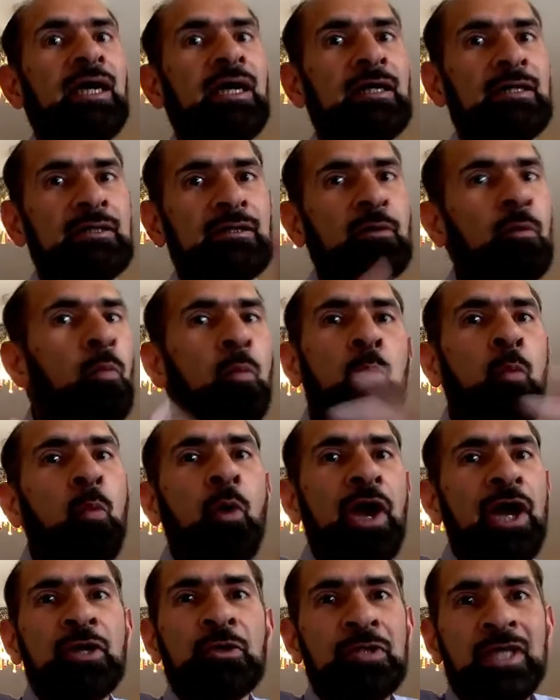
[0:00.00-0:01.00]
you know,
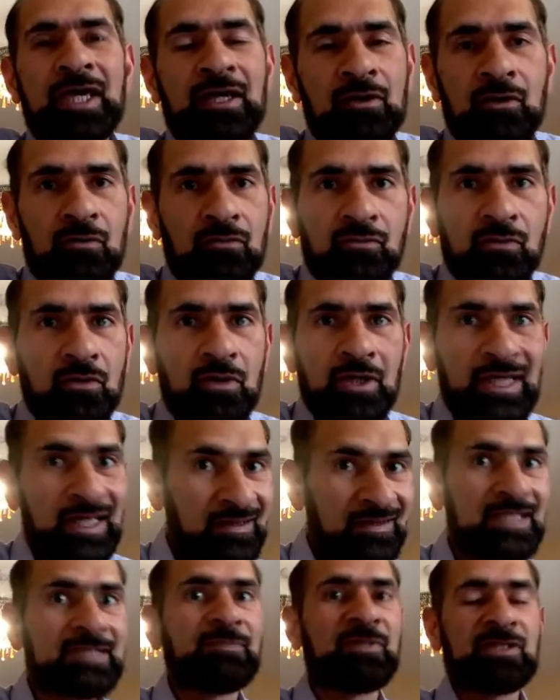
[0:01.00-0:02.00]
where do they go wrong in
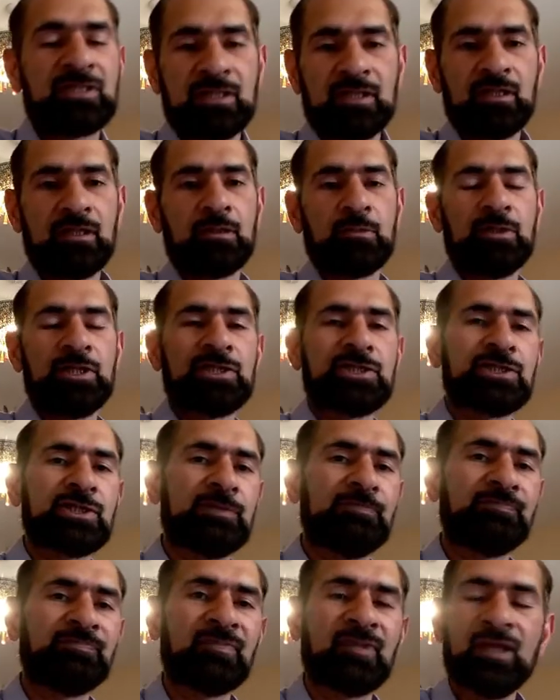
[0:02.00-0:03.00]
this particular question?